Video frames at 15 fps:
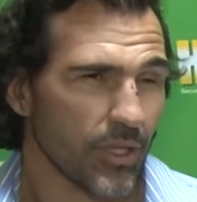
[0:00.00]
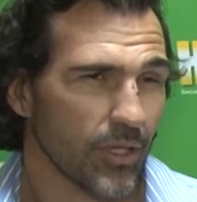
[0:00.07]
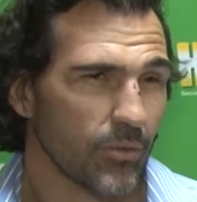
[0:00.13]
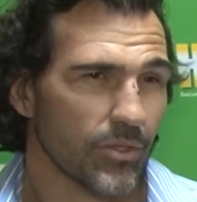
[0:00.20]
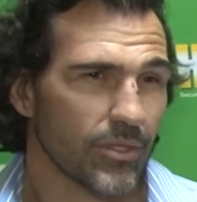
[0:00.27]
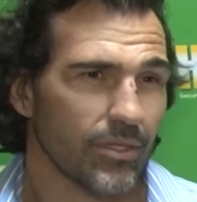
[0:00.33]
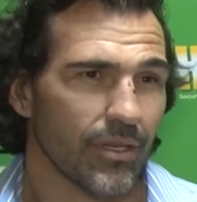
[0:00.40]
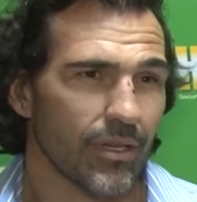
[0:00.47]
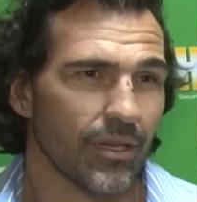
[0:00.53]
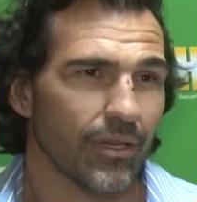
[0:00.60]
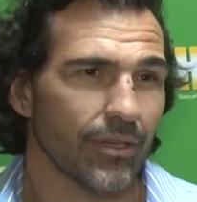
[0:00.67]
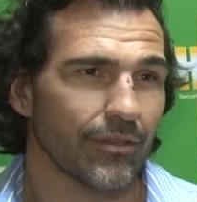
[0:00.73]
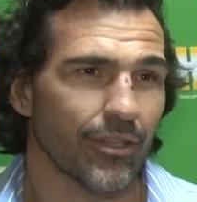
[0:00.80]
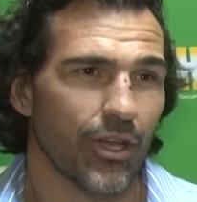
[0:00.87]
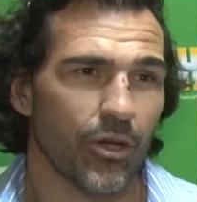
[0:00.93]
it was
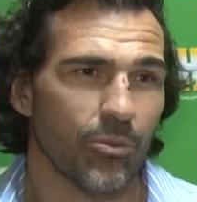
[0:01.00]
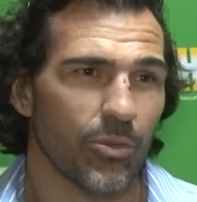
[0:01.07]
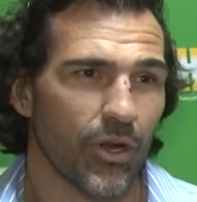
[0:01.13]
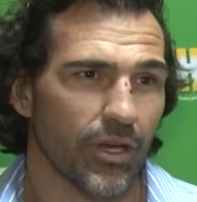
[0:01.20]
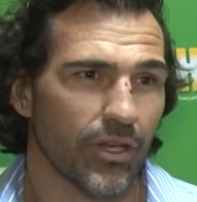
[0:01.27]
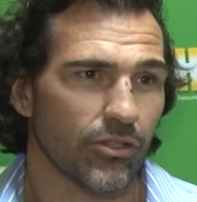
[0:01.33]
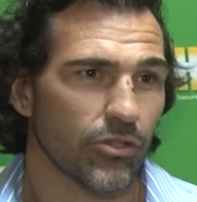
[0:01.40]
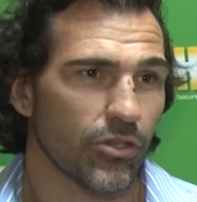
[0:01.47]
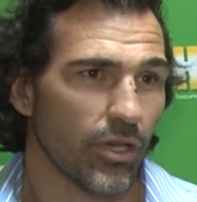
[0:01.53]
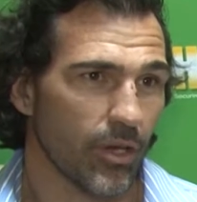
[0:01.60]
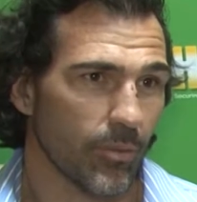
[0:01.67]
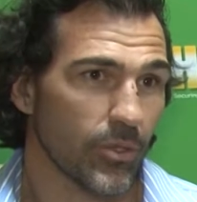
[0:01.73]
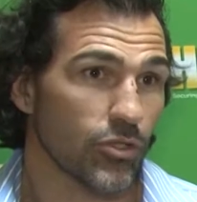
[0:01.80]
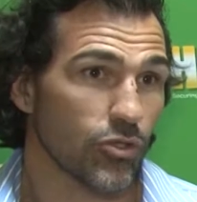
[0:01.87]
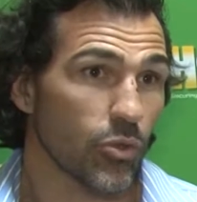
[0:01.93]
a no-brainer to come and